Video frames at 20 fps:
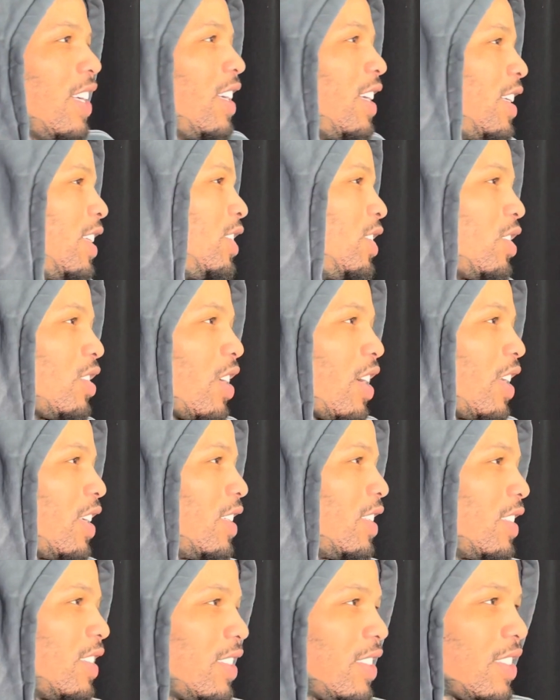he's trying
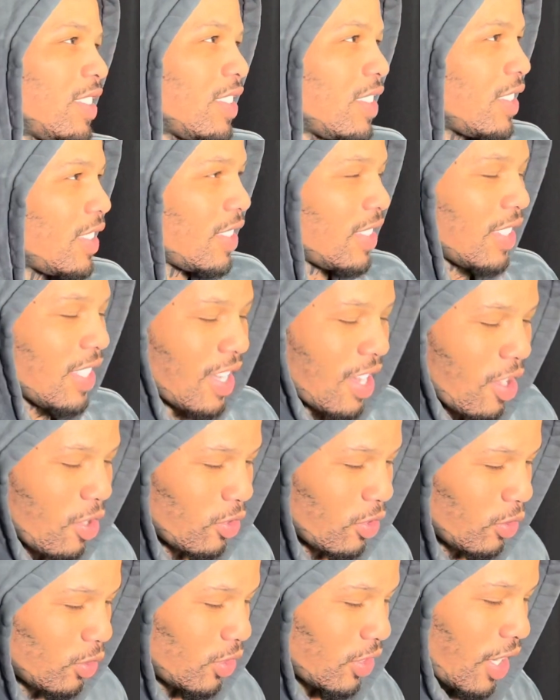to, I don't
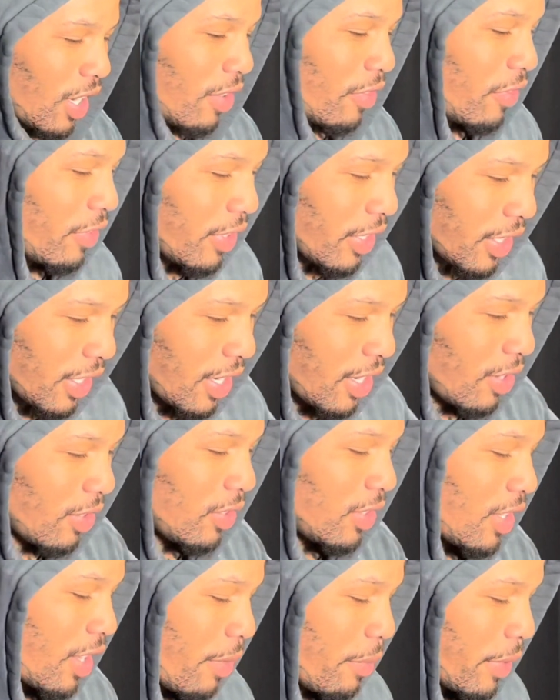know, trying to figure
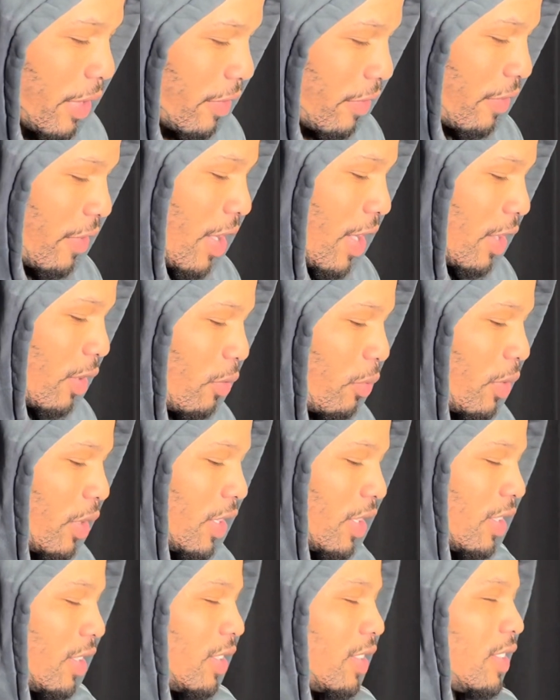out. I mean, find a way
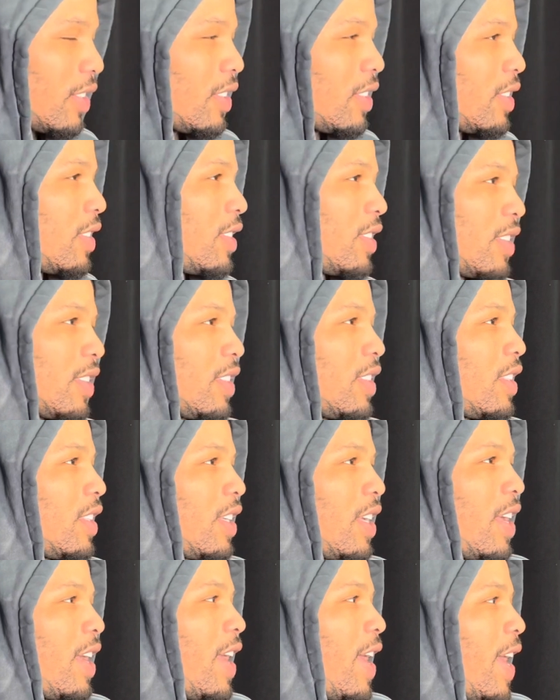to
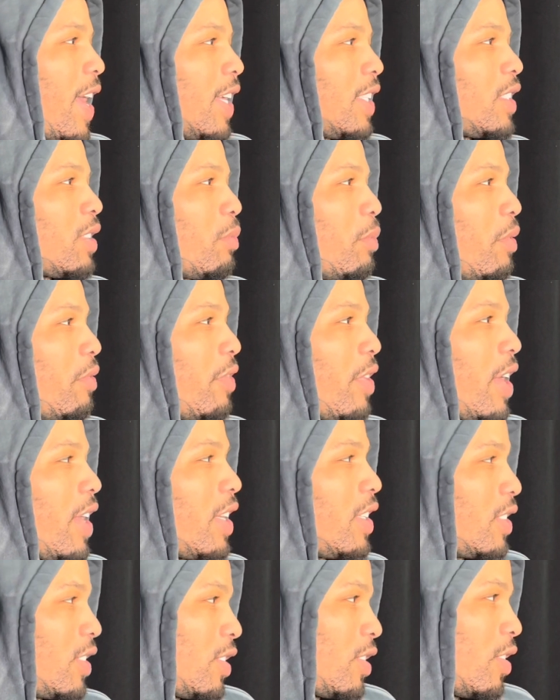have some
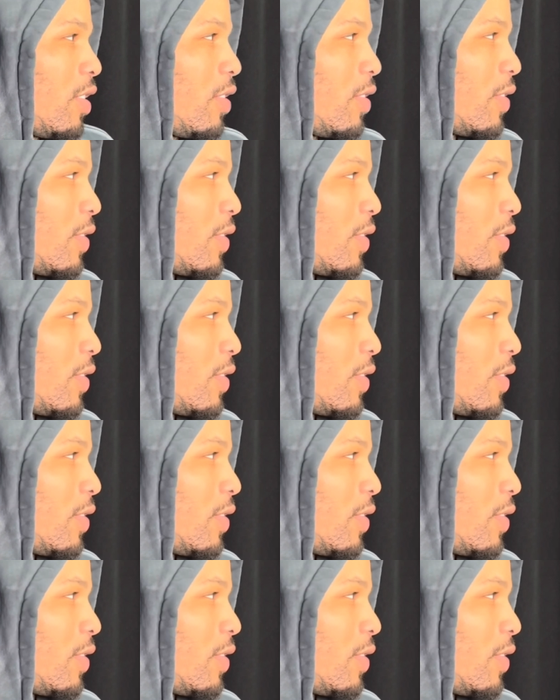advantage. So,